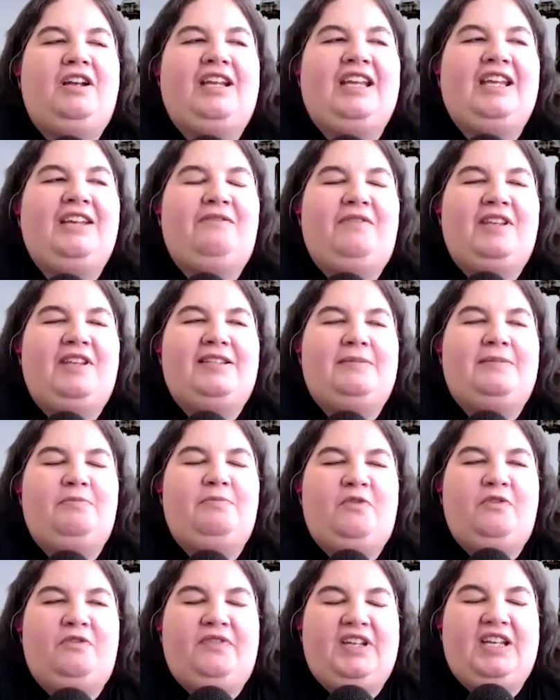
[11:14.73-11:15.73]
give this again.
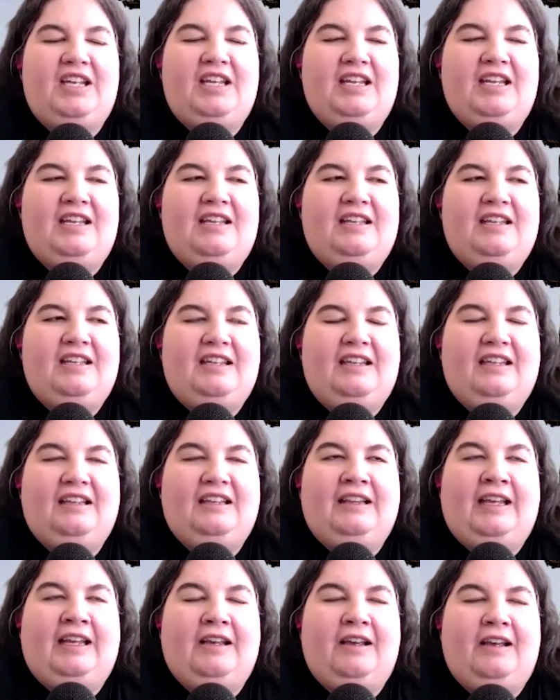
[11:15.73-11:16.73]
movie
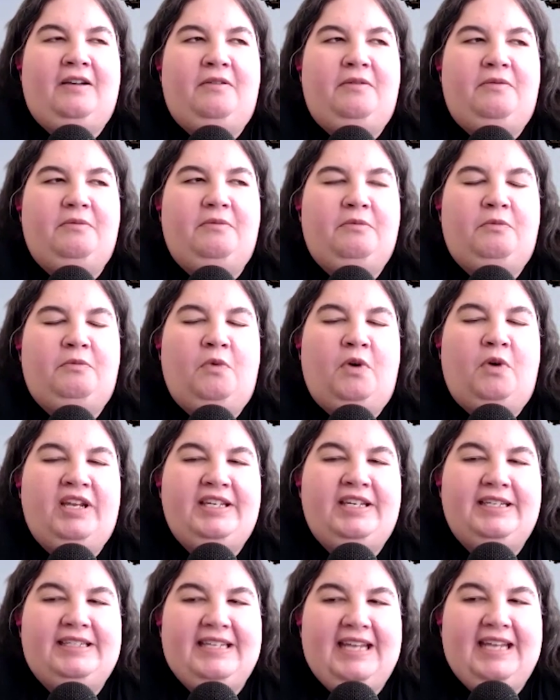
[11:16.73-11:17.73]
like a one
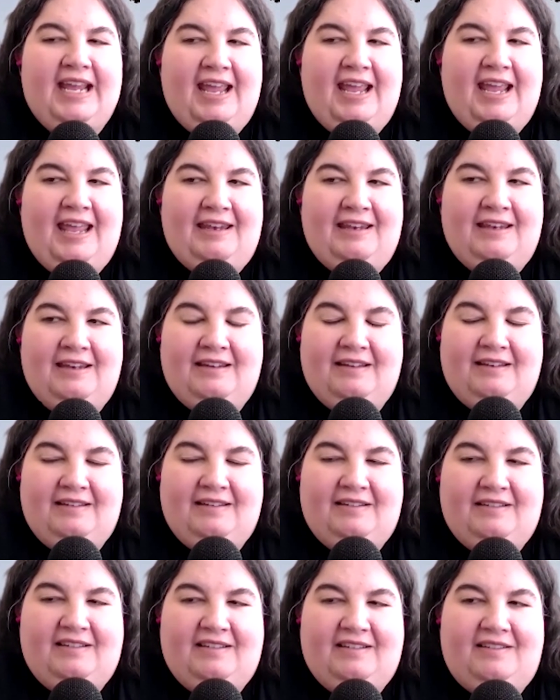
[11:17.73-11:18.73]
to 10
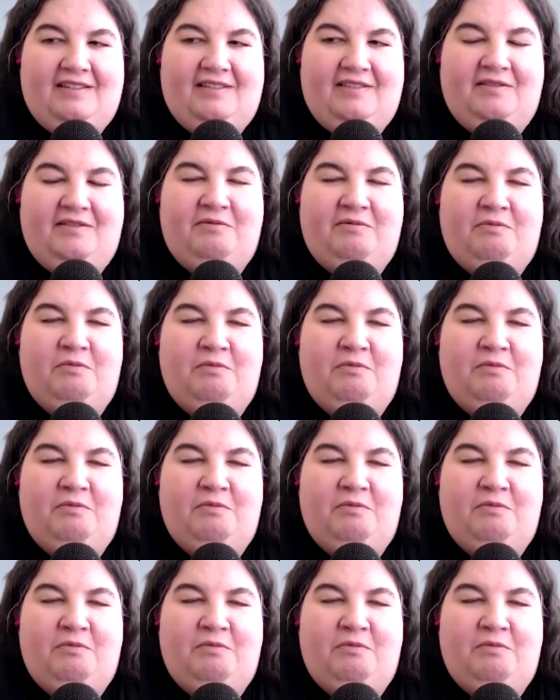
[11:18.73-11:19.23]
mm-hmm.